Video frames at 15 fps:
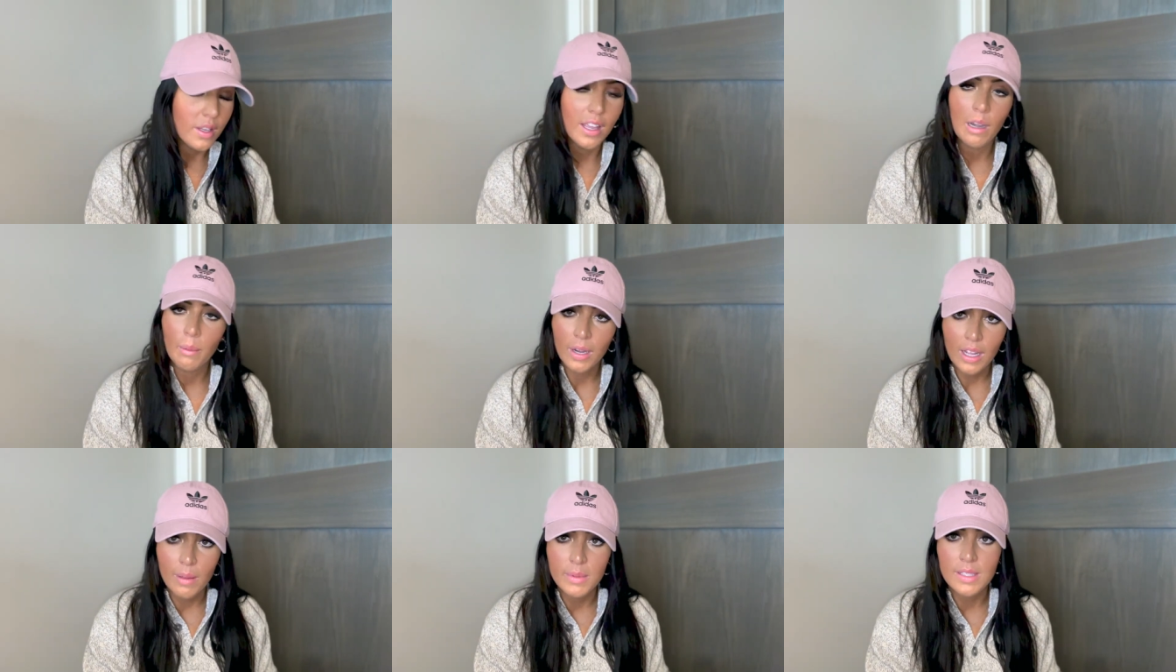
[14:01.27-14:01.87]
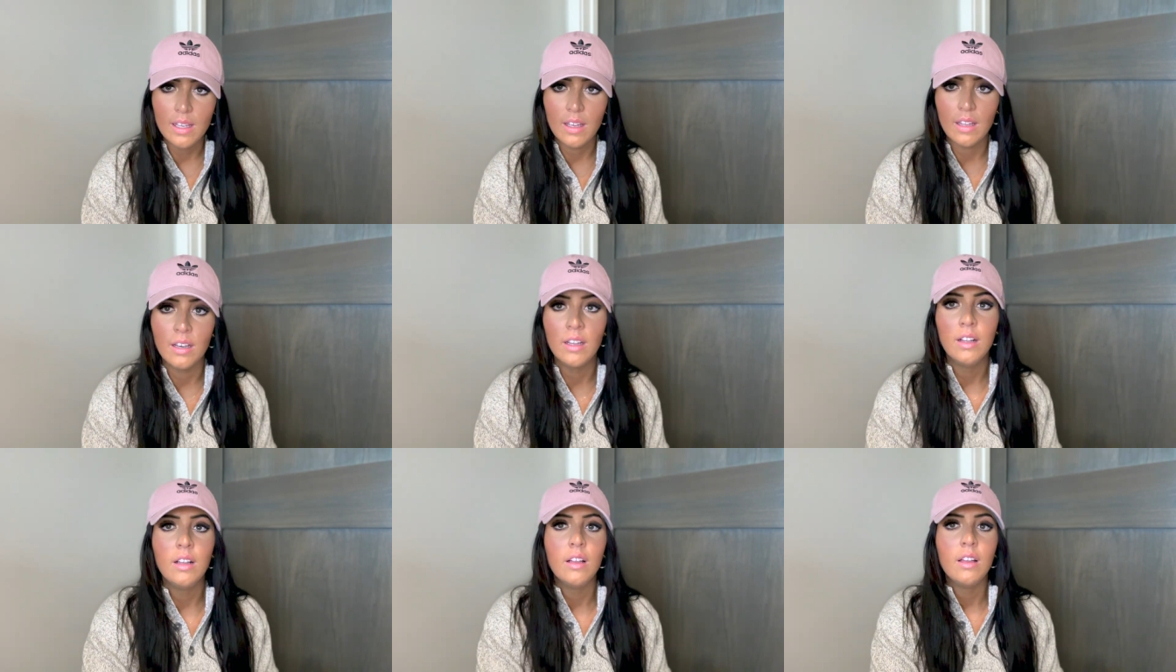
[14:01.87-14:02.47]
get them on Amazon.
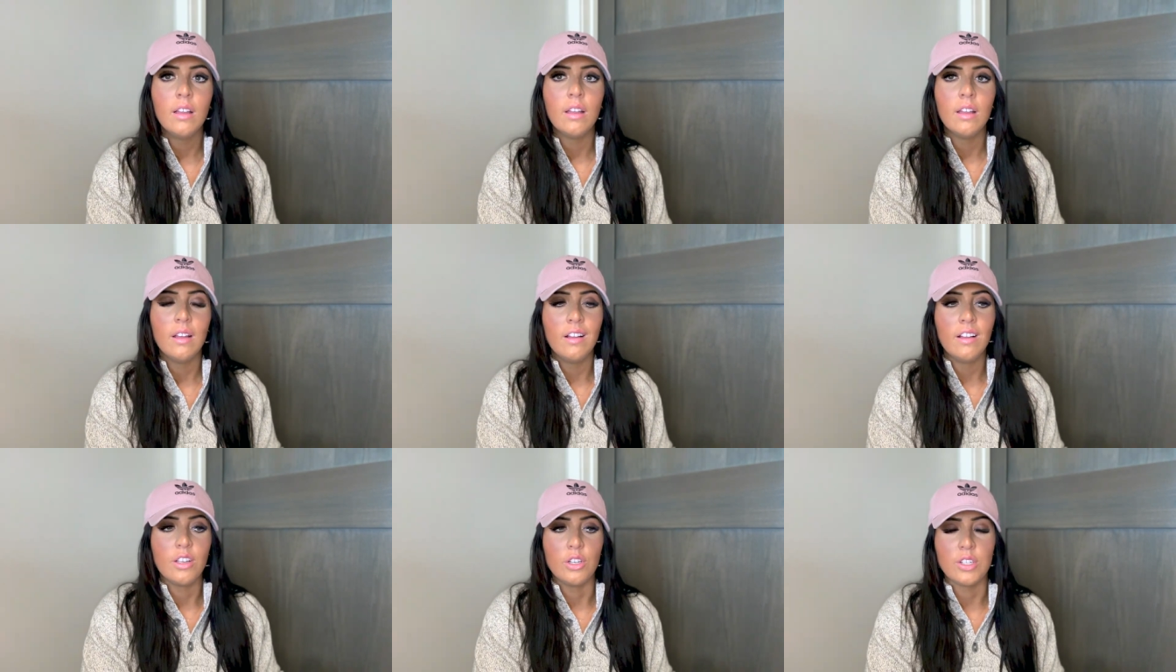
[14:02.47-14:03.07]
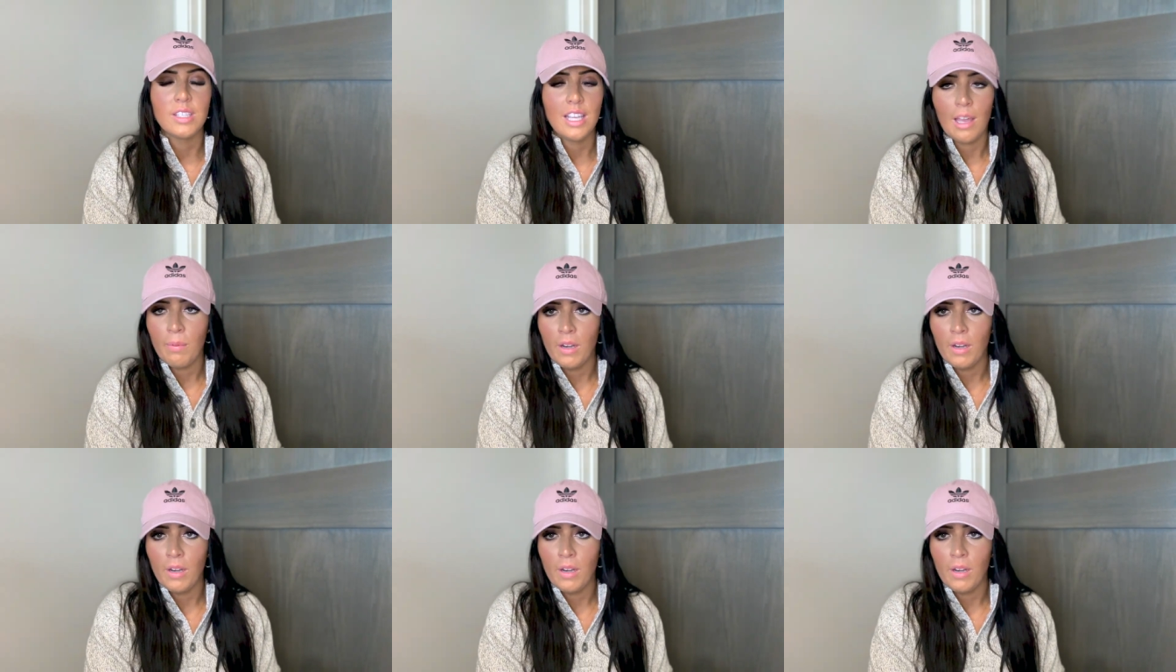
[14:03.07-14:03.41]
You just tap it